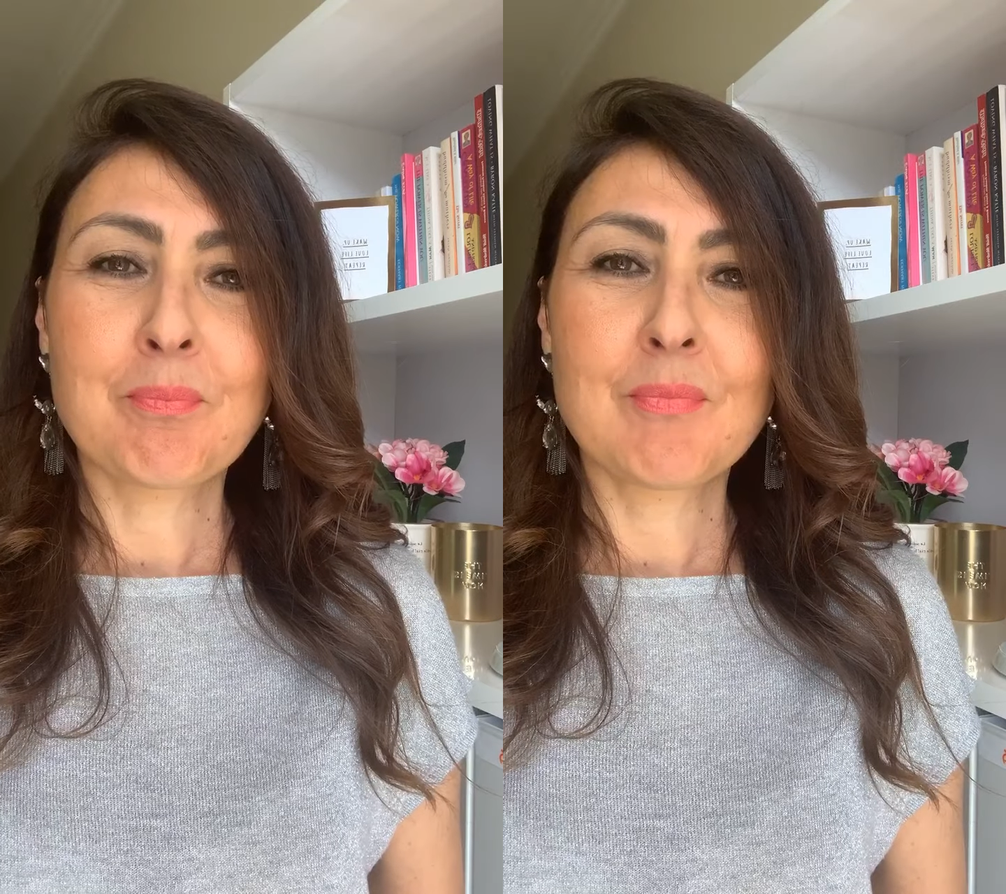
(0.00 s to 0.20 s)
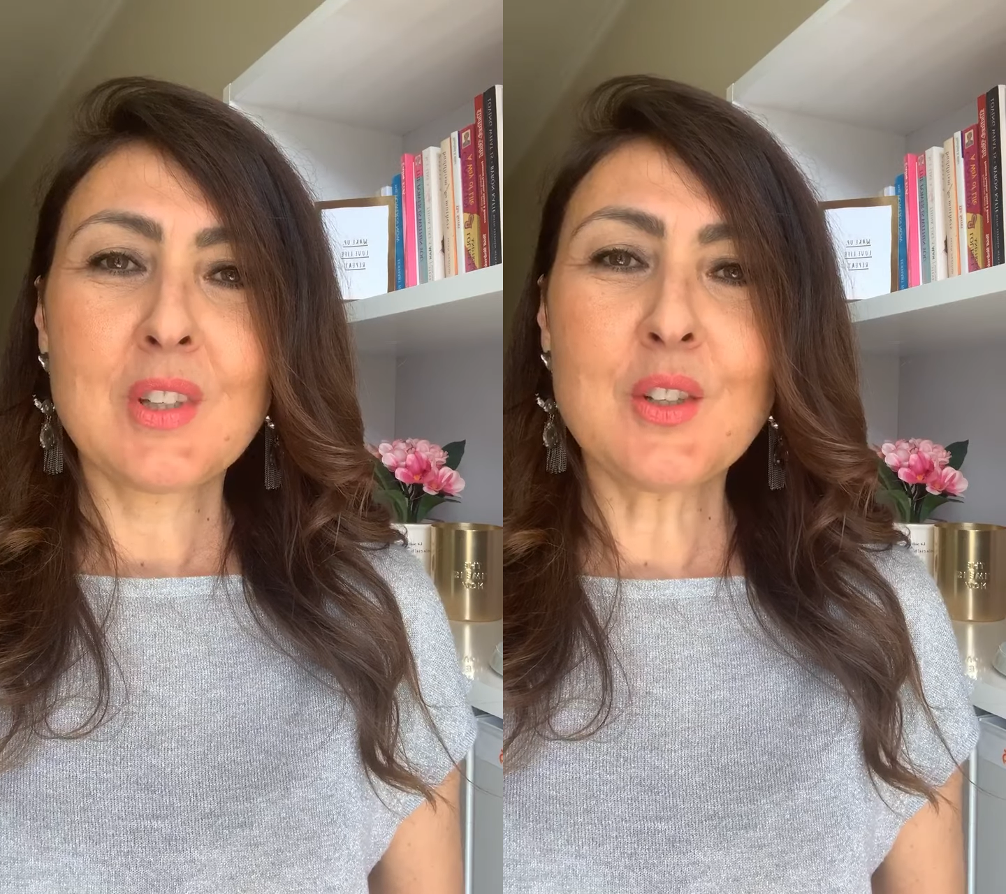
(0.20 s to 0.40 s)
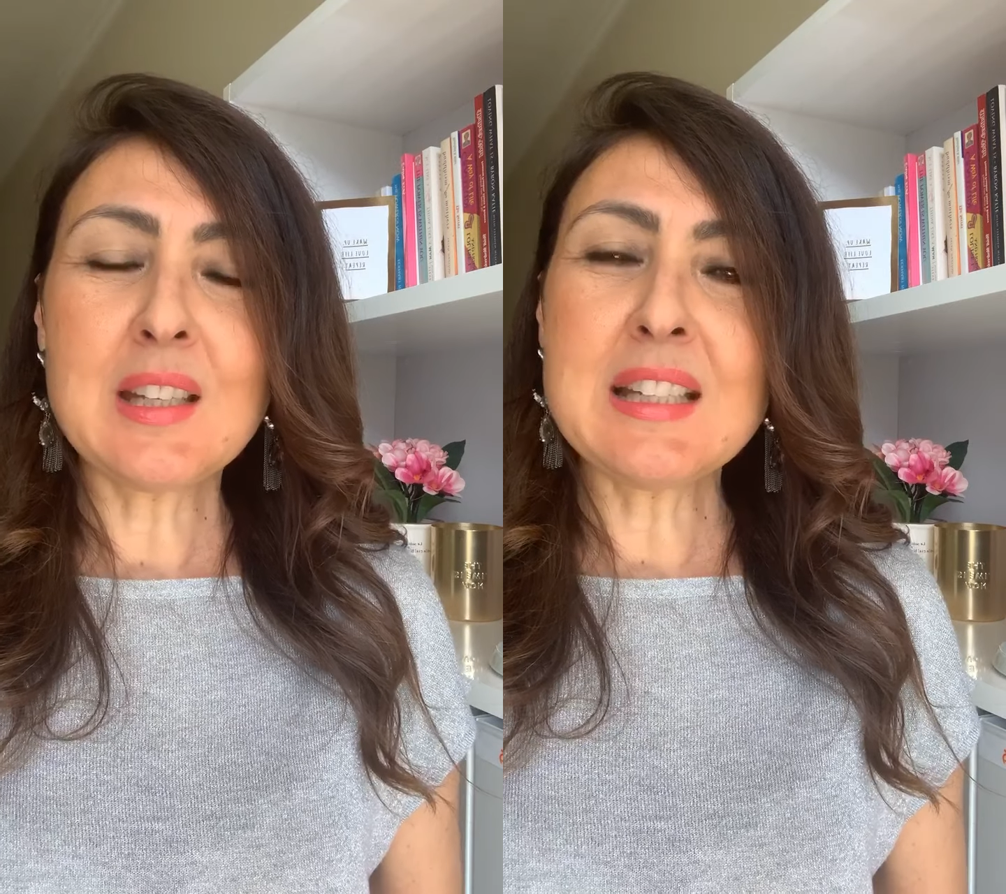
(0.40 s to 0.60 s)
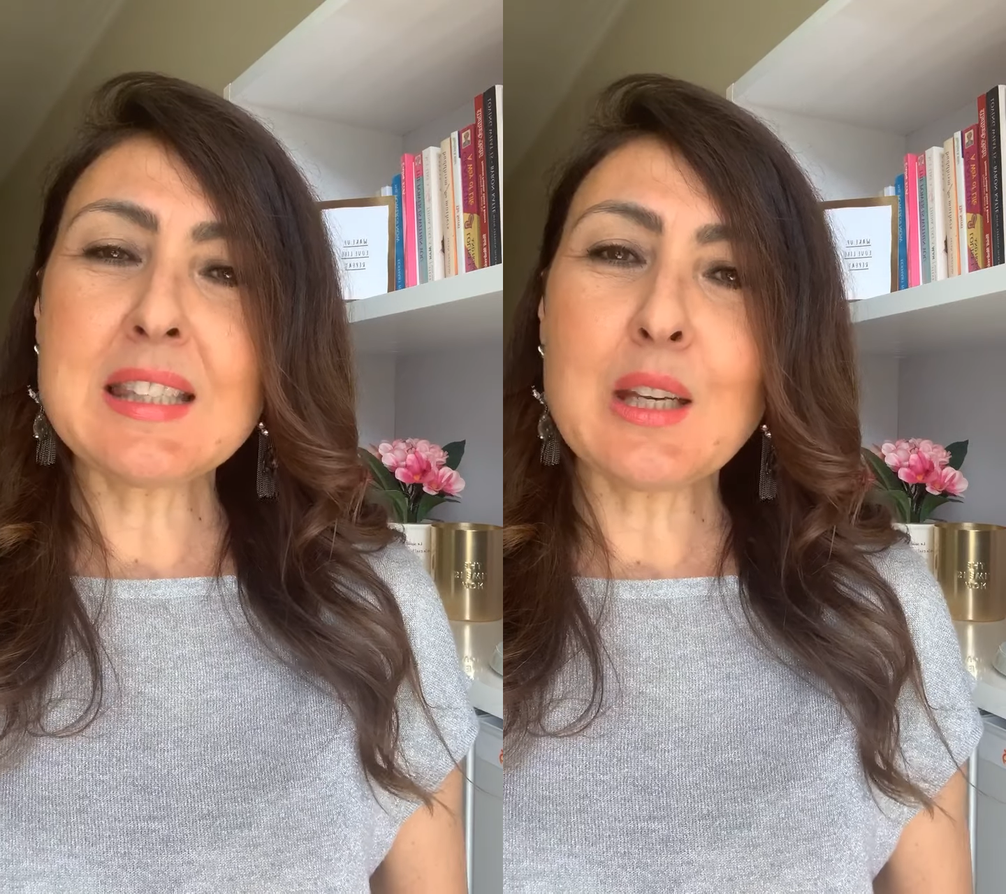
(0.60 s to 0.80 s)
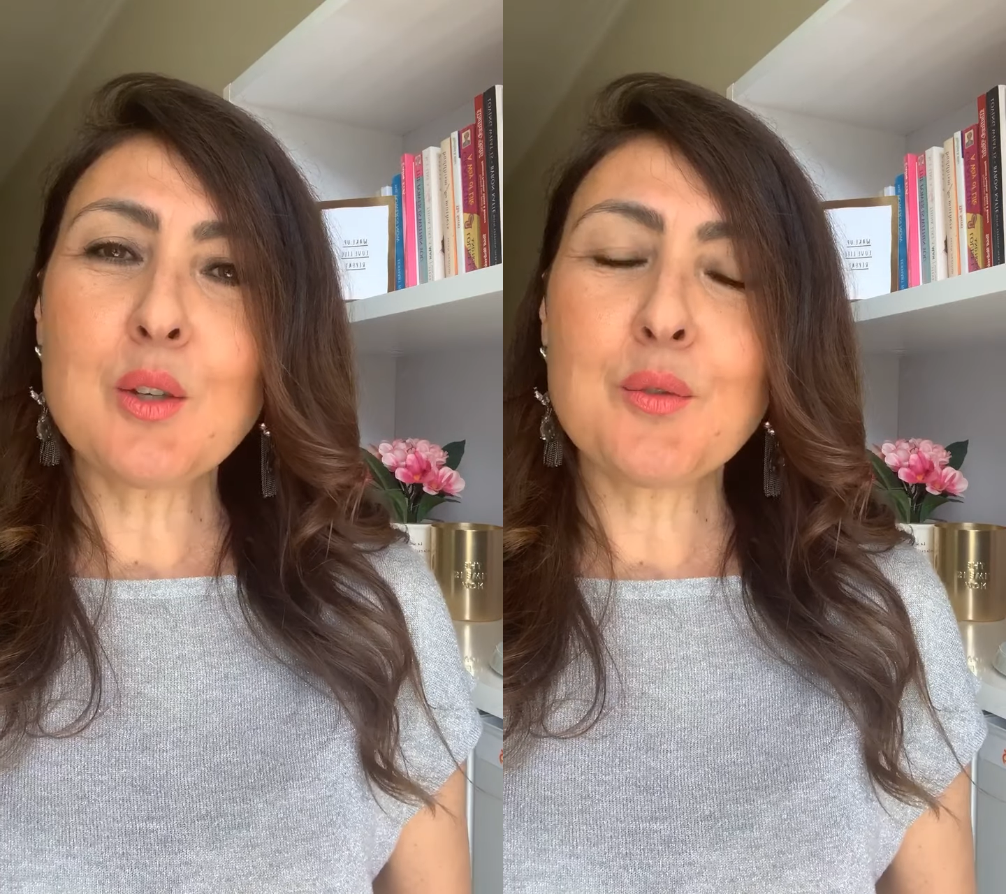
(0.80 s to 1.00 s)
You know,
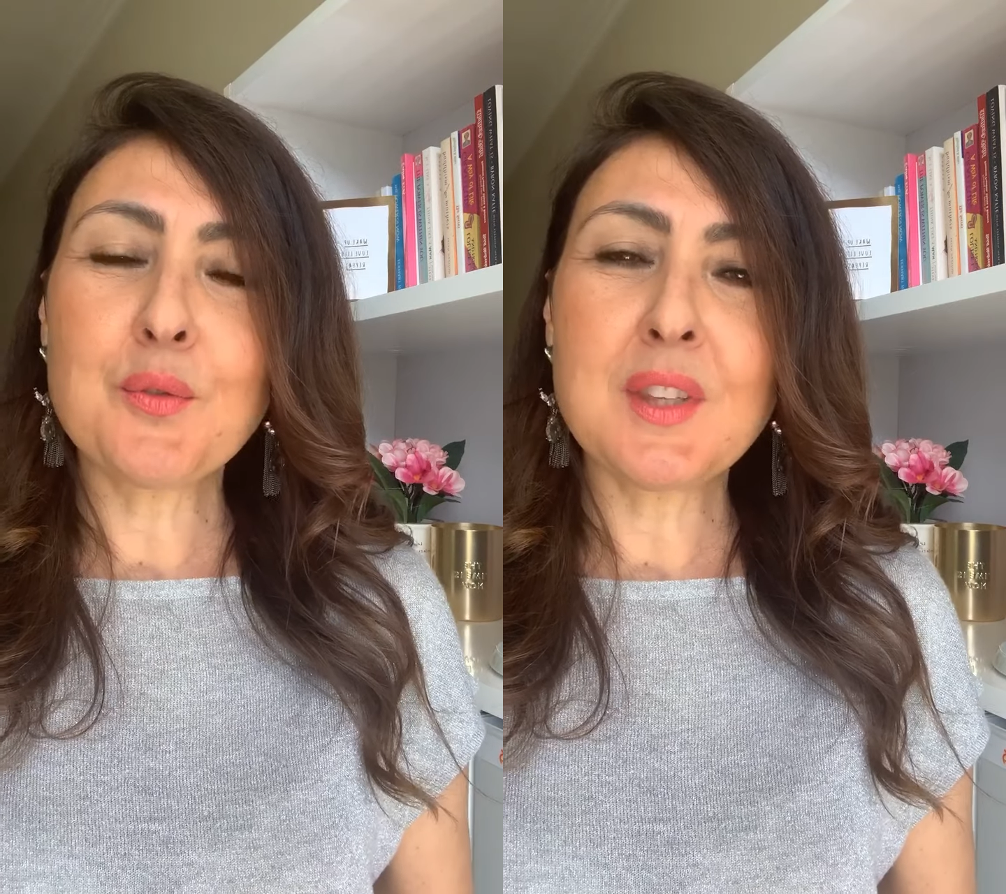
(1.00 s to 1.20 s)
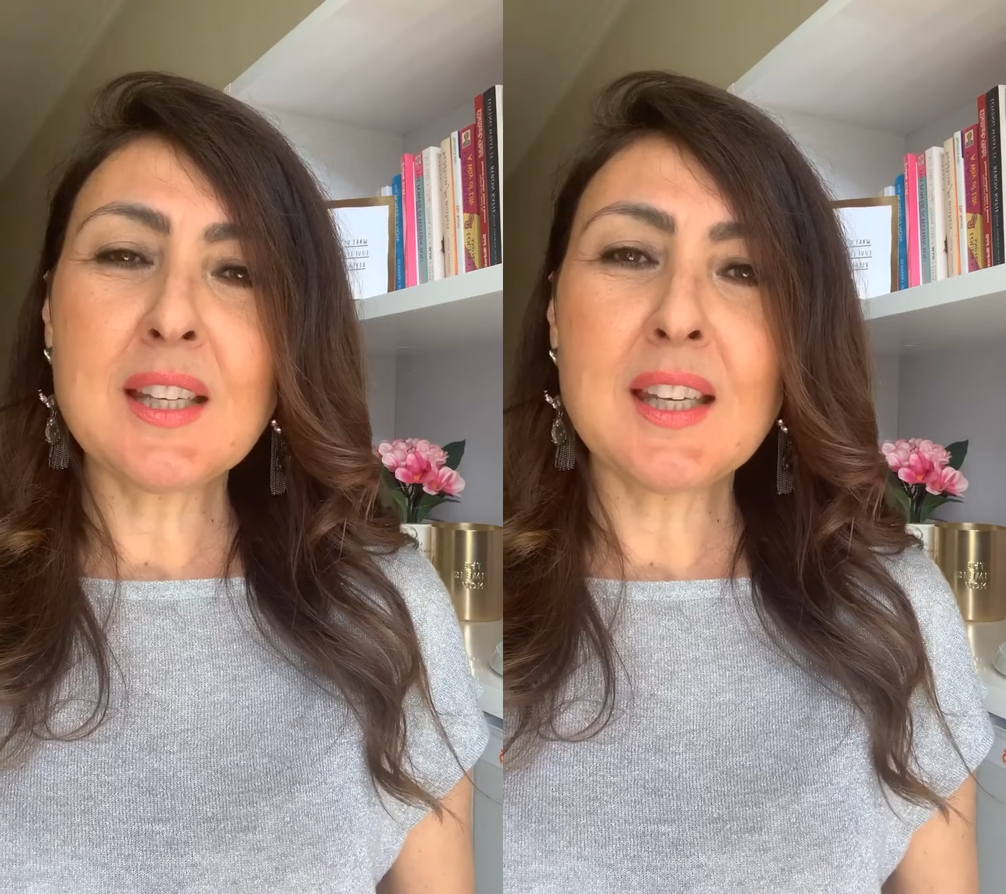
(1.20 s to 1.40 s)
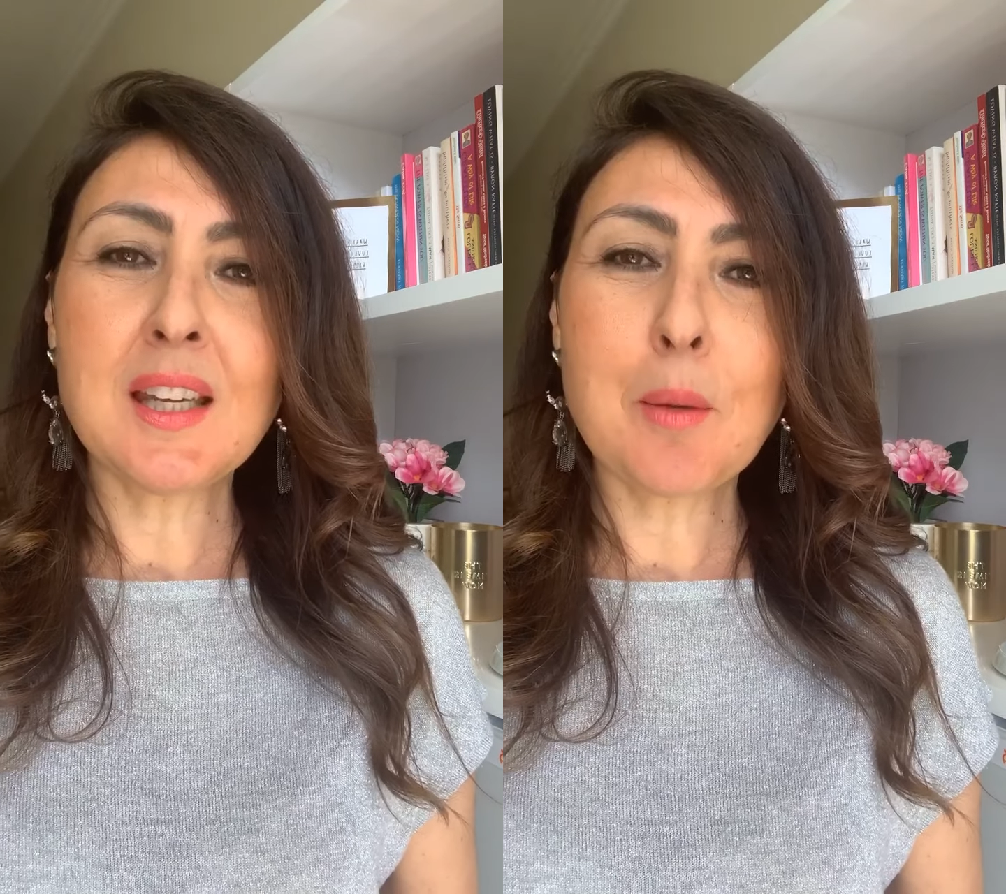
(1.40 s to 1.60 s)
instead of thinking